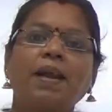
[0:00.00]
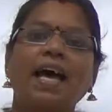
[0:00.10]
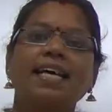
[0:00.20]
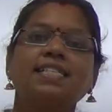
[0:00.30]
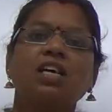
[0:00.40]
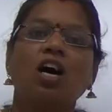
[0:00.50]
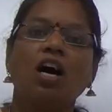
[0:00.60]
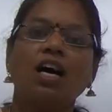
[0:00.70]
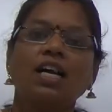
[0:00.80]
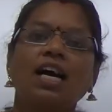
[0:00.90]
plants
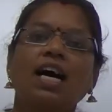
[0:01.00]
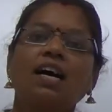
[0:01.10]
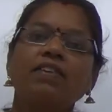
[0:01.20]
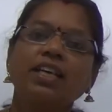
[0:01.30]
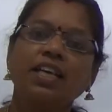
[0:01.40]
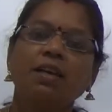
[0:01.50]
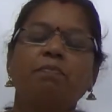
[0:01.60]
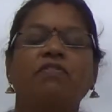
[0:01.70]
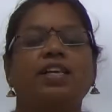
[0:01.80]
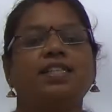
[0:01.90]
are our green
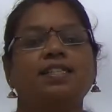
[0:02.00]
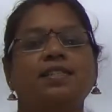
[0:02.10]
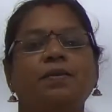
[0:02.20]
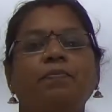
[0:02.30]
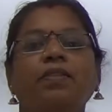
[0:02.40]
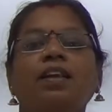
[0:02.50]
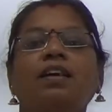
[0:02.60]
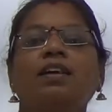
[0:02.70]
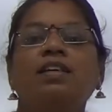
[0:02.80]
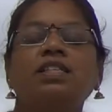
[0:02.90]
friends.
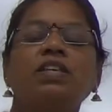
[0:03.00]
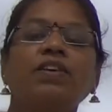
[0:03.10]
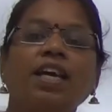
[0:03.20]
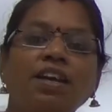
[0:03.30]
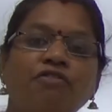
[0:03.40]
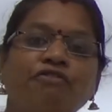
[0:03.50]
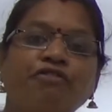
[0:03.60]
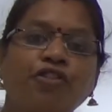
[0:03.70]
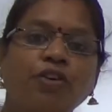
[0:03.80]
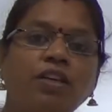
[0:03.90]
See, we get
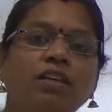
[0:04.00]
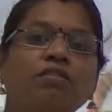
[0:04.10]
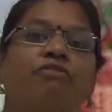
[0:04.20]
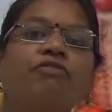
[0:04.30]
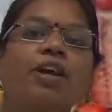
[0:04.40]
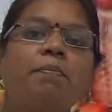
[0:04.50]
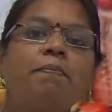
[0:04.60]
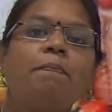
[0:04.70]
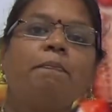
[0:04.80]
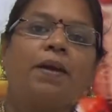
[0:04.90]
food from
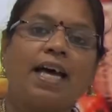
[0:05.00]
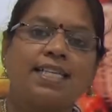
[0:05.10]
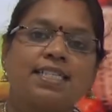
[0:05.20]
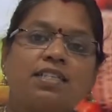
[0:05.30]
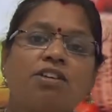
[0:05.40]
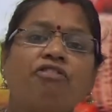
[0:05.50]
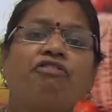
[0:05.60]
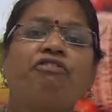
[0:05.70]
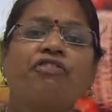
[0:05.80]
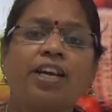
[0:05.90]
plants.
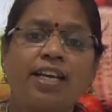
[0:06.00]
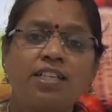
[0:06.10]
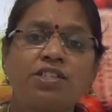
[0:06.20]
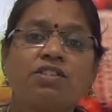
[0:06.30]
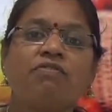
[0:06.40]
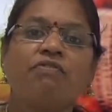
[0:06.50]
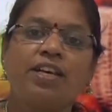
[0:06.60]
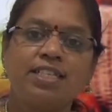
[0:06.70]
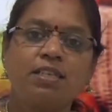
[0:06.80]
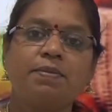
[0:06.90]
Fresh
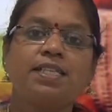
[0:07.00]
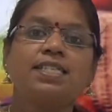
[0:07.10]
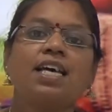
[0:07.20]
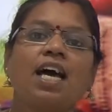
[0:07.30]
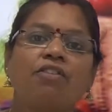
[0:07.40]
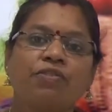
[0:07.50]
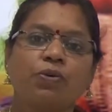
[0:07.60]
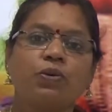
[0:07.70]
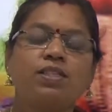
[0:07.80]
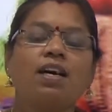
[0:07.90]
vegetables and
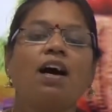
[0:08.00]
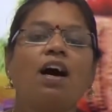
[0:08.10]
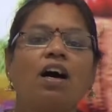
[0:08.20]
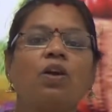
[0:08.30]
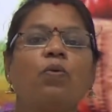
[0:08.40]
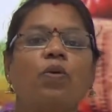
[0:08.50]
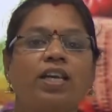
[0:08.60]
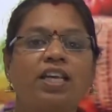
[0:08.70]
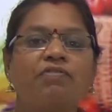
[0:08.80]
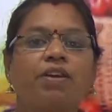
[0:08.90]
fruits are
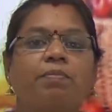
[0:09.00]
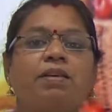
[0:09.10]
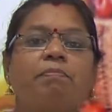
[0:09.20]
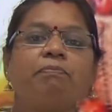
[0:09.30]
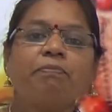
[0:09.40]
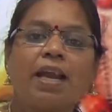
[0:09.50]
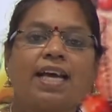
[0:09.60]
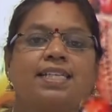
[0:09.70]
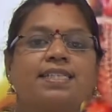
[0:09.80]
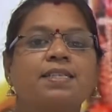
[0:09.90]
only from the
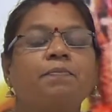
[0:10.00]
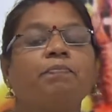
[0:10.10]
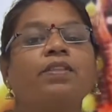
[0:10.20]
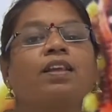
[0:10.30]
plants.